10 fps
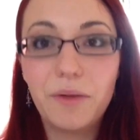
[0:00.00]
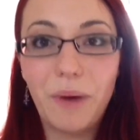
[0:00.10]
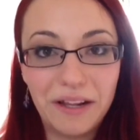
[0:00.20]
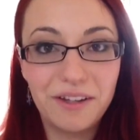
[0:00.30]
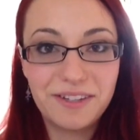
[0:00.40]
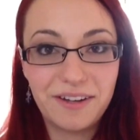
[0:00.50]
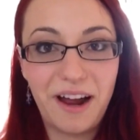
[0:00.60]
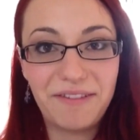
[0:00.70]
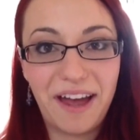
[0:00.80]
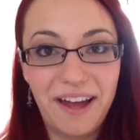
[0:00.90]
the weight loss that
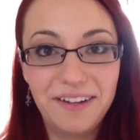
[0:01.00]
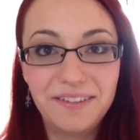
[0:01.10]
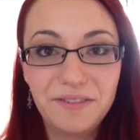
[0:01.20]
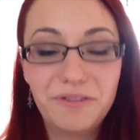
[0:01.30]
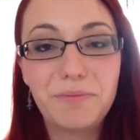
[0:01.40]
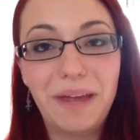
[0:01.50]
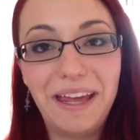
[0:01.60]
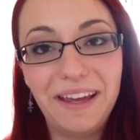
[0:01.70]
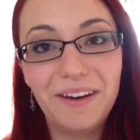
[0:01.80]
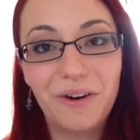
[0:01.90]
I've had from
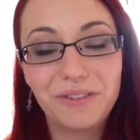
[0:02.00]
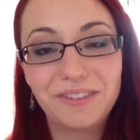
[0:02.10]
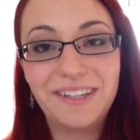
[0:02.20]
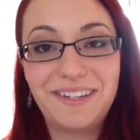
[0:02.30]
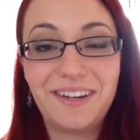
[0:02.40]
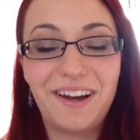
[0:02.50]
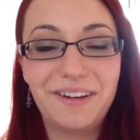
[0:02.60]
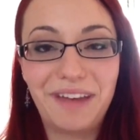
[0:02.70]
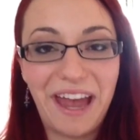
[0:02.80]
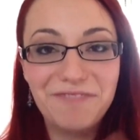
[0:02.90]
being on this kind
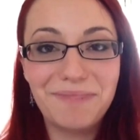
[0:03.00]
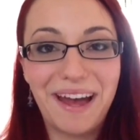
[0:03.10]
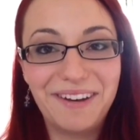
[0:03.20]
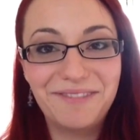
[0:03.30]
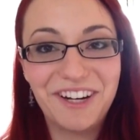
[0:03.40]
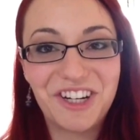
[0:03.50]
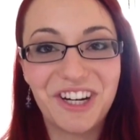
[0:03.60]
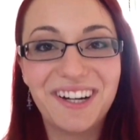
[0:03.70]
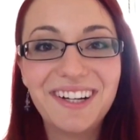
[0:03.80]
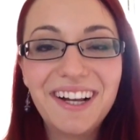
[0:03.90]
of caveman
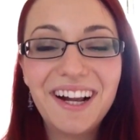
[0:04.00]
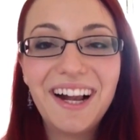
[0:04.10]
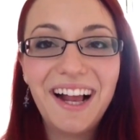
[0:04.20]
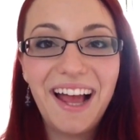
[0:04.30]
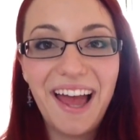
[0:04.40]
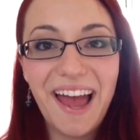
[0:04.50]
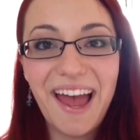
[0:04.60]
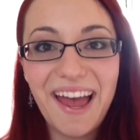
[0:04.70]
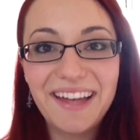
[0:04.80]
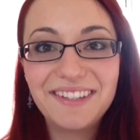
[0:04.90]
adventure.
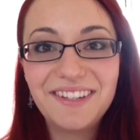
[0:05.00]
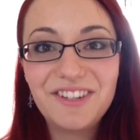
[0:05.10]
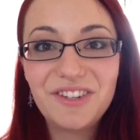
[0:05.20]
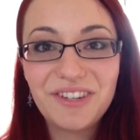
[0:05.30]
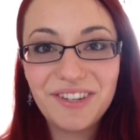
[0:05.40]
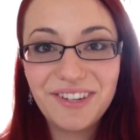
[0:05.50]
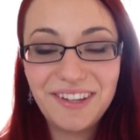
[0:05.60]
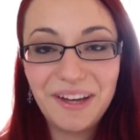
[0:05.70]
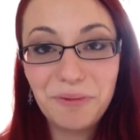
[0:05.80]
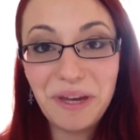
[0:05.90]
And
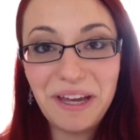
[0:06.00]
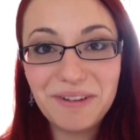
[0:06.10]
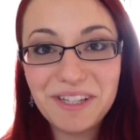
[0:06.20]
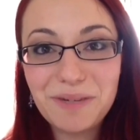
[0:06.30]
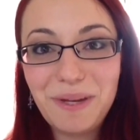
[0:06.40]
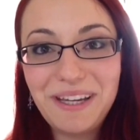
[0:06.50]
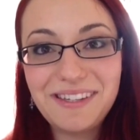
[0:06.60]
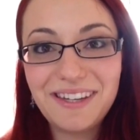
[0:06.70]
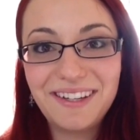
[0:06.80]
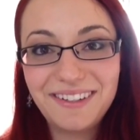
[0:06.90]
there'll be
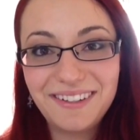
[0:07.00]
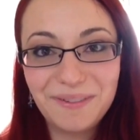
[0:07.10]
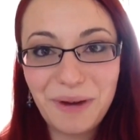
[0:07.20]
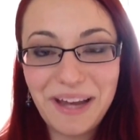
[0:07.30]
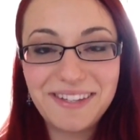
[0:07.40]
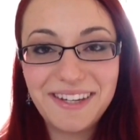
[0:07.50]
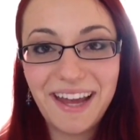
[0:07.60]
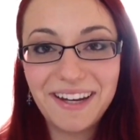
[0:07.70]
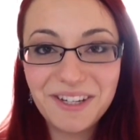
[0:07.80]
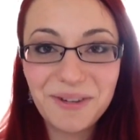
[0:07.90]
recipes and ways to
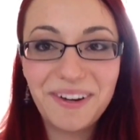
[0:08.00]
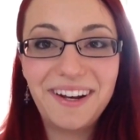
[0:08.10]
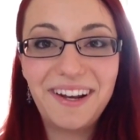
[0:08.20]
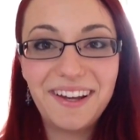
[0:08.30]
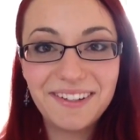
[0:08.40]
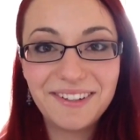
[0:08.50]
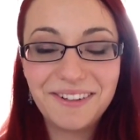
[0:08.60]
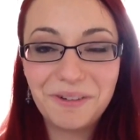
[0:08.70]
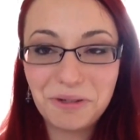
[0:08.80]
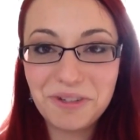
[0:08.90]
get into it
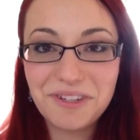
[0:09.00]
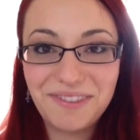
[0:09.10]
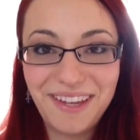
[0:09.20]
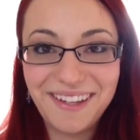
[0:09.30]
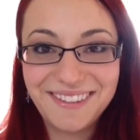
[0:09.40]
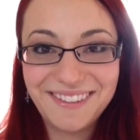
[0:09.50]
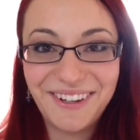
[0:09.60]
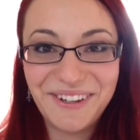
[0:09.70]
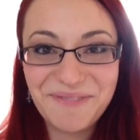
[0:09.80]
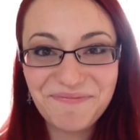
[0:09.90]
and all sorts of things.
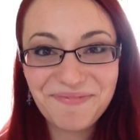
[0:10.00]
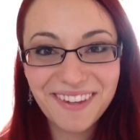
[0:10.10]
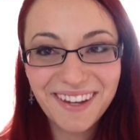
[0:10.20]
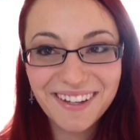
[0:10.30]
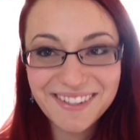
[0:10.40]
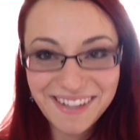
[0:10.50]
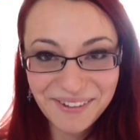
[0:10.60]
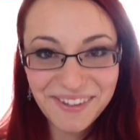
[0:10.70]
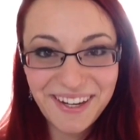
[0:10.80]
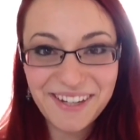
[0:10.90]
So see
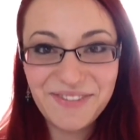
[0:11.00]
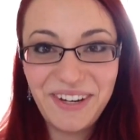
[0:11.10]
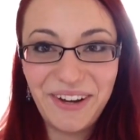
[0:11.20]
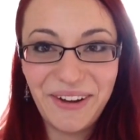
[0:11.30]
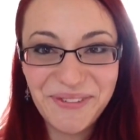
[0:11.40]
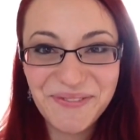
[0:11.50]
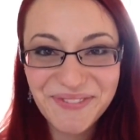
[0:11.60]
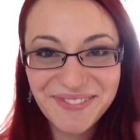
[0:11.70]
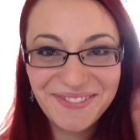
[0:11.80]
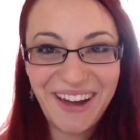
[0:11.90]
you in the next video.
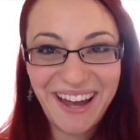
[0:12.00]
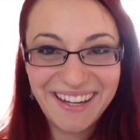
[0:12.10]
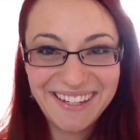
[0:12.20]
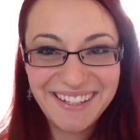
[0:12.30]
Bye.